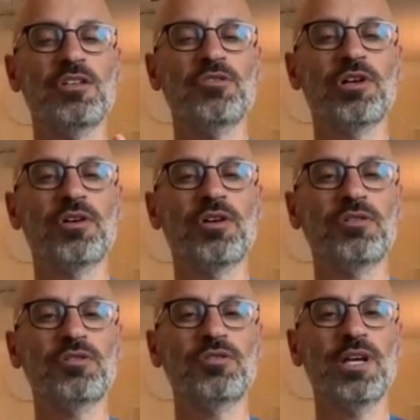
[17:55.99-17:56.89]
you can
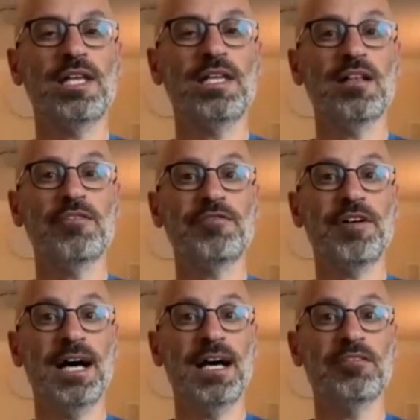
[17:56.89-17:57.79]
go to inhale
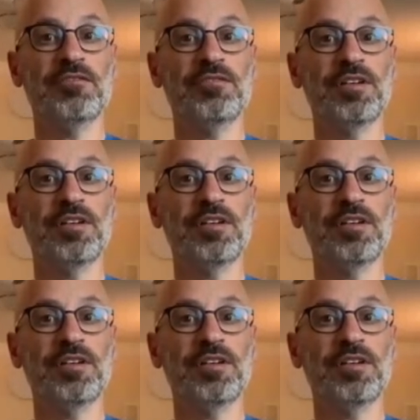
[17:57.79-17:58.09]
5,